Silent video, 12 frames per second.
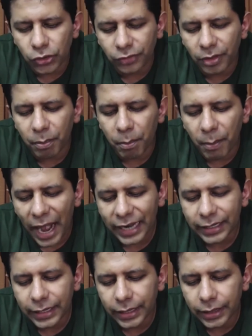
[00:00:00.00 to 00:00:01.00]
sort of a
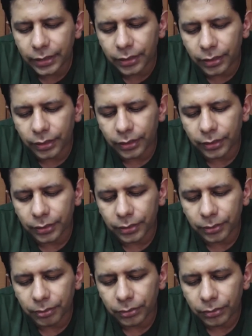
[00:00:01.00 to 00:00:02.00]
maddening
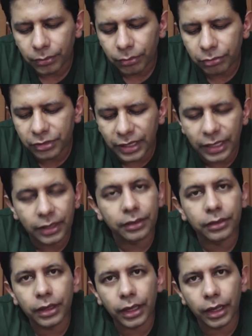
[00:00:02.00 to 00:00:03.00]

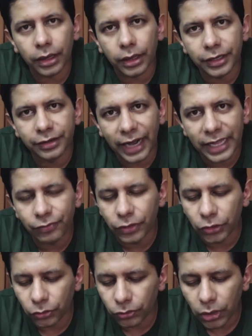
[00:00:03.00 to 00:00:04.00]
thing, a drive in
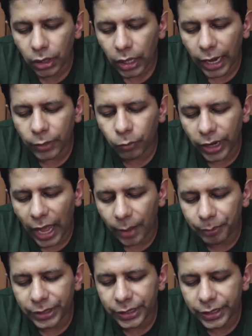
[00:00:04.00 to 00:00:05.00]
you. And what
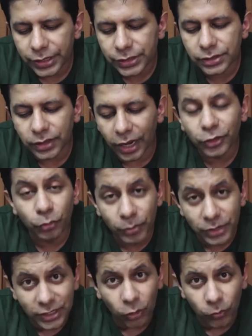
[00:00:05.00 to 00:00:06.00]
happened is, and you
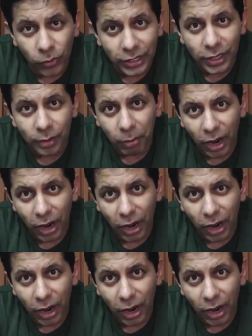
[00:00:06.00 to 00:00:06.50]
missed out one little